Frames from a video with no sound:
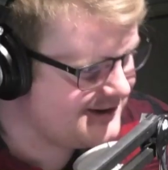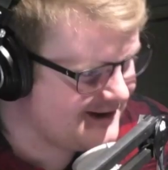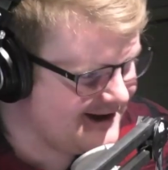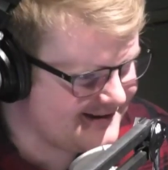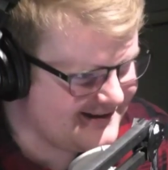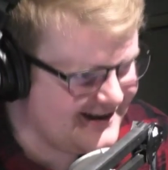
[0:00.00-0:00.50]

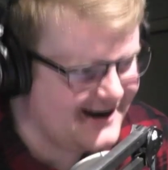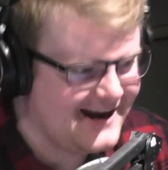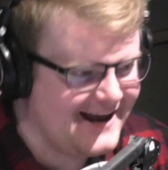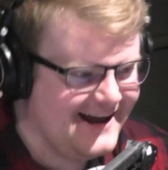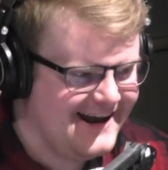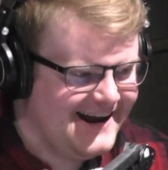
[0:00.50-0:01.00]
last night.
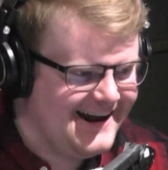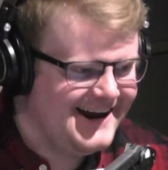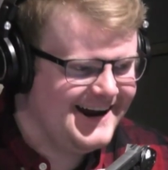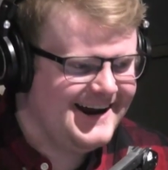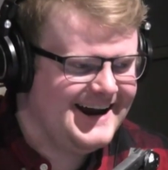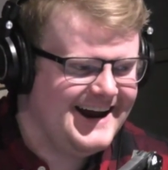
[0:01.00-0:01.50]

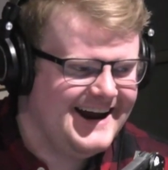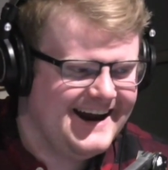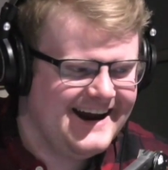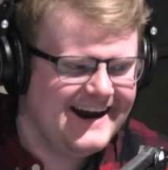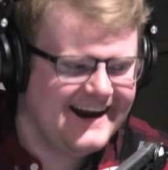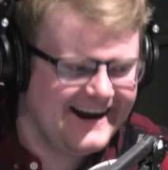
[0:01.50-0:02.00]
Hey,
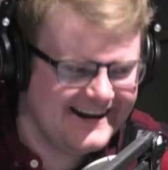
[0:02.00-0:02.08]
my